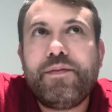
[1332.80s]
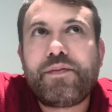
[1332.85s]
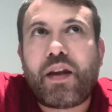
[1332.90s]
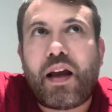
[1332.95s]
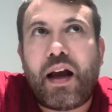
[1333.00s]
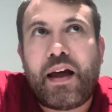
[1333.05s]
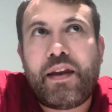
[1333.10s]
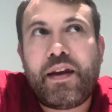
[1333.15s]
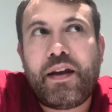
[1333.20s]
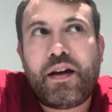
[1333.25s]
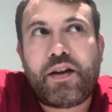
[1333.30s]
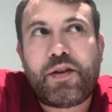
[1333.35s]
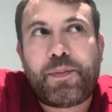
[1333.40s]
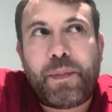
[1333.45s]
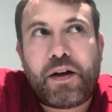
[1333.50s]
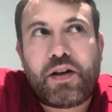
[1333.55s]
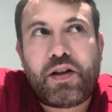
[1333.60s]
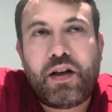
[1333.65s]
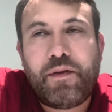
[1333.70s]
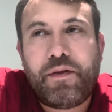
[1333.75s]
I think
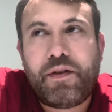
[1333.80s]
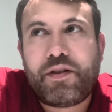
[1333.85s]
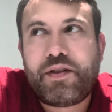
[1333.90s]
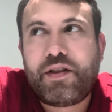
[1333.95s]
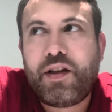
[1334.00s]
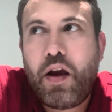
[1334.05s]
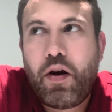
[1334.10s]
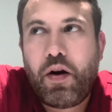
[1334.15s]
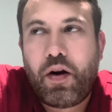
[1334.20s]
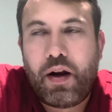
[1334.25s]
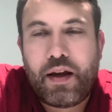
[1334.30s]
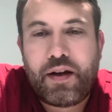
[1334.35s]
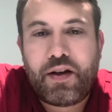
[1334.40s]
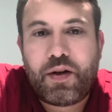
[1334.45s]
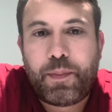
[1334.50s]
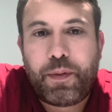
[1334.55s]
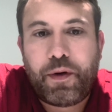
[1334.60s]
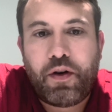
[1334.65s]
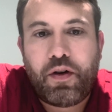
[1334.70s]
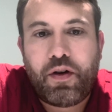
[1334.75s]
especially with serial
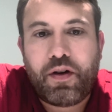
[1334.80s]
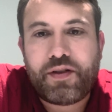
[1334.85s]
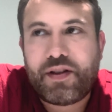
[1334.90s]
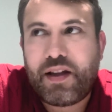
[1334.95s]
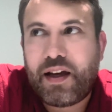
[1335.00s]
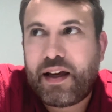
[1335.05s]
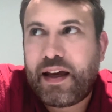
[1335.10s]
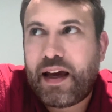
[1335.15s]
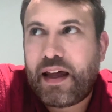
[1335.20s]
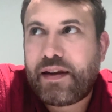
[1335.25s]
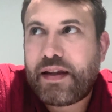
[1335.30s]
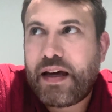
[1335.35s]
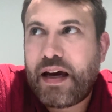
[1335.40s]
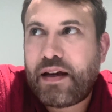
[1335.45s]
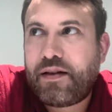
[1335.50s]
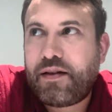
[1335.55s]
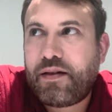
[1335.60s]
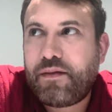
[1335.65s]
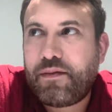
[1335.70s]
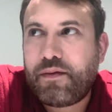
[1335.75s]
entrepreneurs, they get
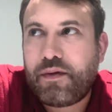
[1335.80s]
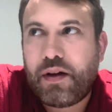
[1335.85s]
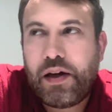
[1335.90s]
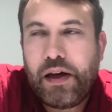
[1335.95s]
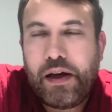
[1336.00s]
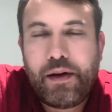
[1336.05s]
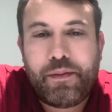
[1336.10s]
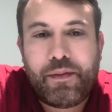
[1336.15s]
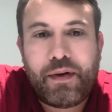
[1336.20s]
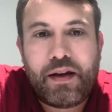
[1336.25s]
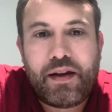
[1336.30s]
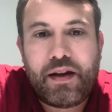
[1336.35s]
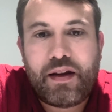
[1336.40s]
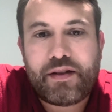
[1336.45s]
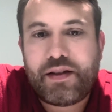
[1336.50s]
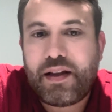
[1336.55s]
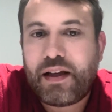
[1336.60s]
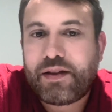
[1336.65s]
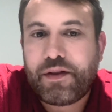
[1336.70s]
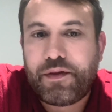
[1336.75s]
that, and
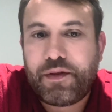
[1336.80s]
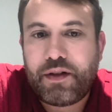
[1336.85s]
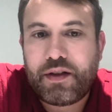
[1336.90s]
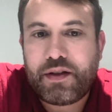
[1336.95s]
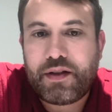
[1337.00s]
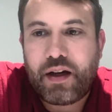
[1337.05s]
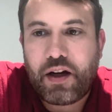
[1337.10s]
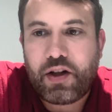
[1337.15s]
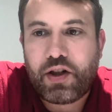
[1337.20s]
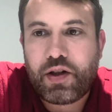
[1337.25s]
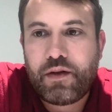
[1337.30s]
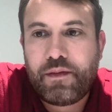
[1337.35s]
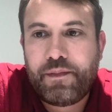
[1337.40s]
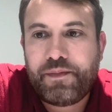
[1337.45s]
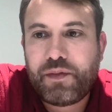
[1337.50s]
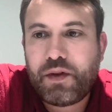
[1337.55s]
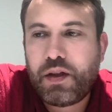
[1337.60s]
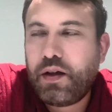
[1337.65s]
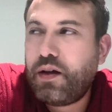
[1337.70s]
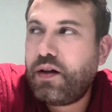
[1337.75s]
there's less of a
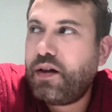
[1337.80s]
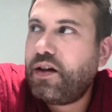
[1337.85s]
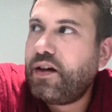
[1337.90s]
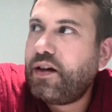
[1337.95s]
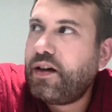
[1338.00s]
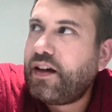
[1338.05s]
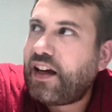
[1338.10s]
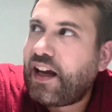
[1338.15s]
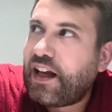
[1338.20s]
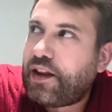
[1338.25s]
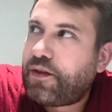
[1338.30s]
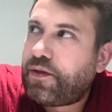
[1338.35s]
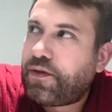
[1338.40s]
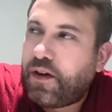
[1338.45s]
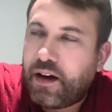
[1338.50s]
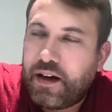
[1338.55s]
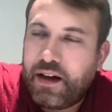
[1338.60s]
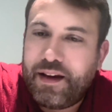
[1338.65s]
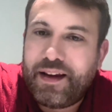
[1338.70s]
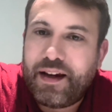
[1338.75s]
discussion. It's
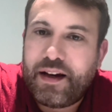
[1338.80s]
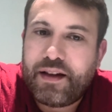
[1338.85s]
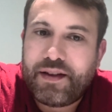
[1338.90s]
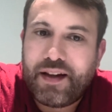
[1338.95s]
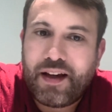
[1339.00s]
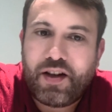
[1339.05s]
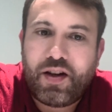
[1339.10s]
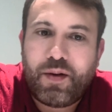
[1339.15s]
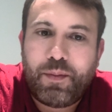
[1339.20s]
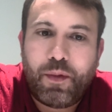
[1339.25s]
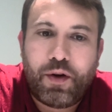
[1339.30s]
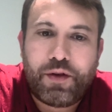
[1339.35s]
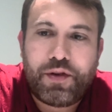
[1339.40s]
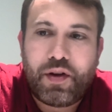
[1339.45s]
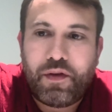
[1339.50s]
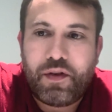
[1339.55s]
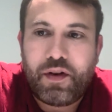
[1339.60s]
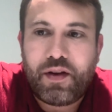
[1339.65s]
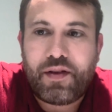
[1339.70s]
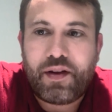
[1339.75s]
funny that it's actually most
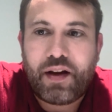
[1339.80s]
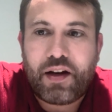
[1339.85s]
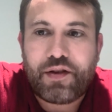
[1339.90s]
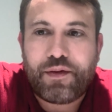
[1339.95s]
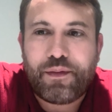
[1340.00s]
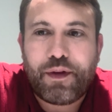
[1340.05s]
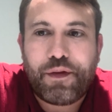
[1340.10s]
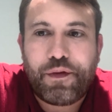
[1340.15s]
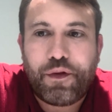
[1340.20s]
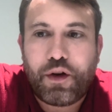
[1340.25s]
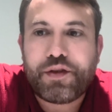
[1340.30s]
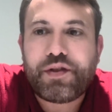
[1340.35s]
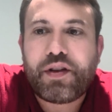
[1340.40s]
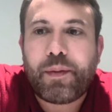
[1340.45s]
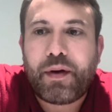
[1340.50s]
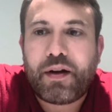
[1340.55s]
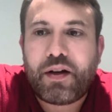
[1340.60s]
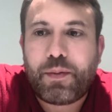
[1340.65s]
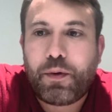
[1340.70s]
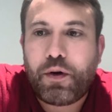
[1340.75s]
of a discussion with
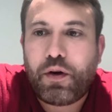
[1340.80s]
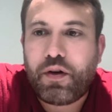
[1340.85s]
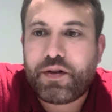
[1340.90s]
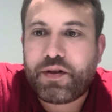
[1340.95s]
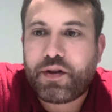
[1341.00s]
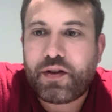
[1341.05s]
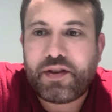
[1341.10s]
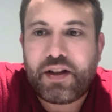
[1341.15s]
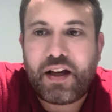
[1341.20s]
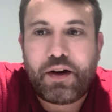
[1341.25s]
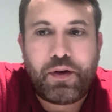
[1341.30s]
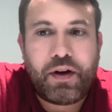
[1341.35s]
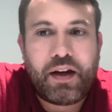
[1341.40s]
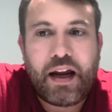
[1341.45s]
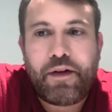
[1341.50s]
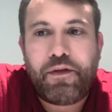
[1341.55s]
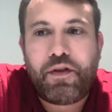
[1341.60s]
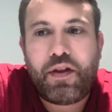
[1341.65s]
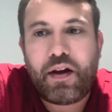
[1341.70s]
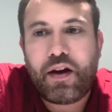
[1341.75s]
first-time entrepreneurs because they read
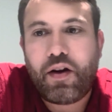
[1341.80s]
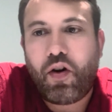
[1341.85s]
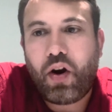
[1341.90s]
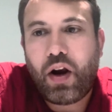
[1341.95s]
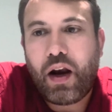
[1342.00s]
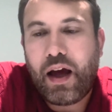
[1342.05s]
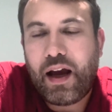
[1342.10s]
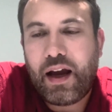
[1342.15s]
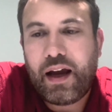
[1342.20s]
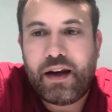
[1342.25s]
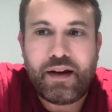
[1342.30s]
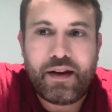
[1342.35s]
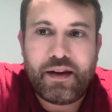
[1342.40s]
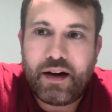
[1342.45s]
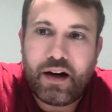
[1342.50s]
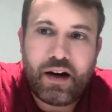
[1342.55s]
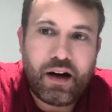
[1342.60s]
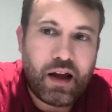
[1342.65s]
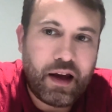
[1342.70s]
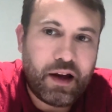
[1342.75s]
everything online and
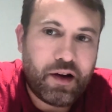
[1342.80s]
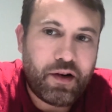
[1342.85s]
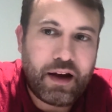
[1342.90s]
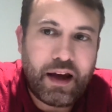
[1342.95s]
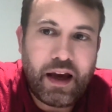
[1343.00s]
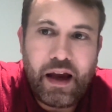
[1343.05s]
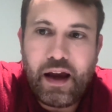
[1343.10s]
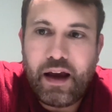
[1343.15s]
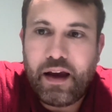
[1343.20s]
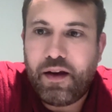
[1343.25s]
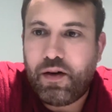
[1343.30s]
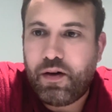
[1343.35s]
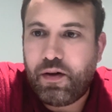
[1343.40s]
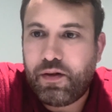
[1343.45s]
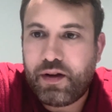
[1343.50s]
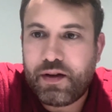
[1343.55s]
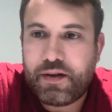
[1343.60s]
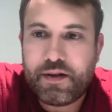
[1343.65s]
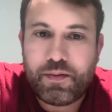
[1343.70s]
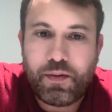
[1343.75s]
they're like, okay,
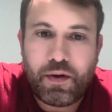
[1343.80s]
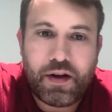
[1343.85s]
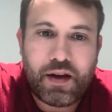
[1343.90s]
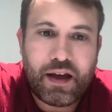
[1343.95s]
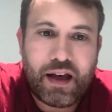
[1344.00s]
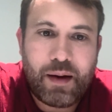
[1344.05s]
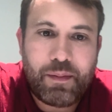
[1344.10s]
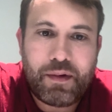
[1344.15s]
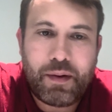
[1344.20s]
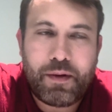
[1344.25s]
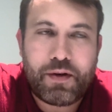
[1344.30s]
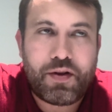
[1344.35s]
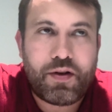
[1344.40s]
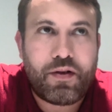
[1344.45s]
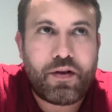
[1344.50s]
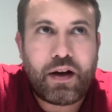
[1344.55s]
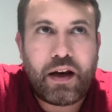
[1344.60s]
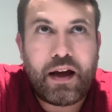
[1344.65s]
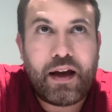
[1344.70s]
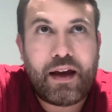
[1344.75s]
this is what the capital should
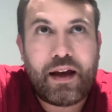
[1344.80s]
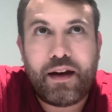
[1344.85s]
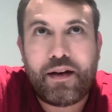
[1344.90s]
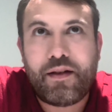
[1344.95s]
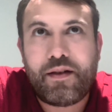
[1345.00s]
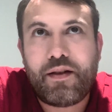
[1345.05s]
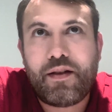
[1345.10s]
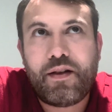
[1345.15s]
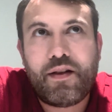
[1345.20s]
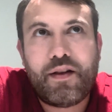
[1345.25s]
look like, and